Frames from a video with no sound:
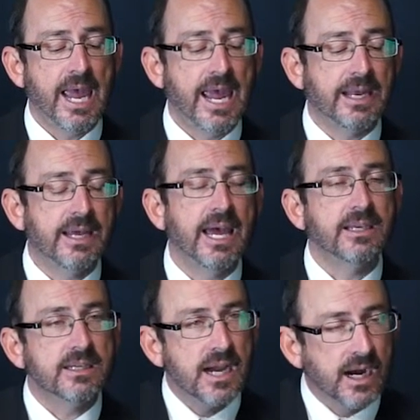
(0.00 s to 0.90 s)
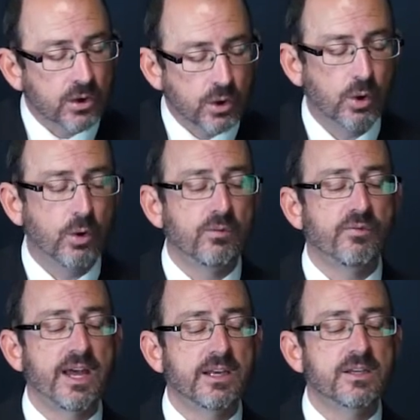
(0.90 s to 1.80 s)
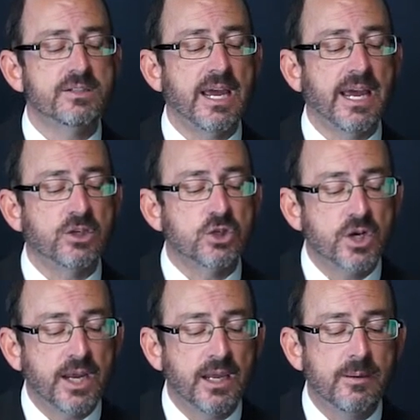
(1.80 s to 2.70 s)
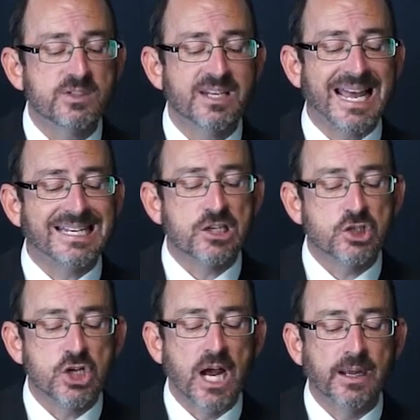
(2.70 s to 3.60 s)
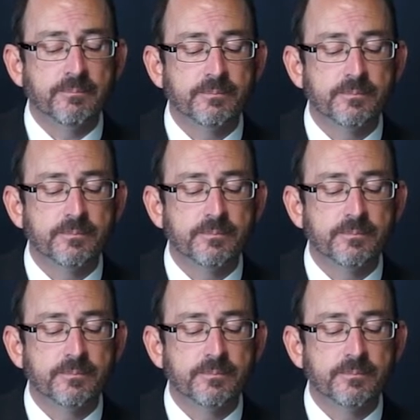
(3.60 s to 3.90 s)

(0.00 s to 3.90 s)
at at Yaakov, that is at James and at John.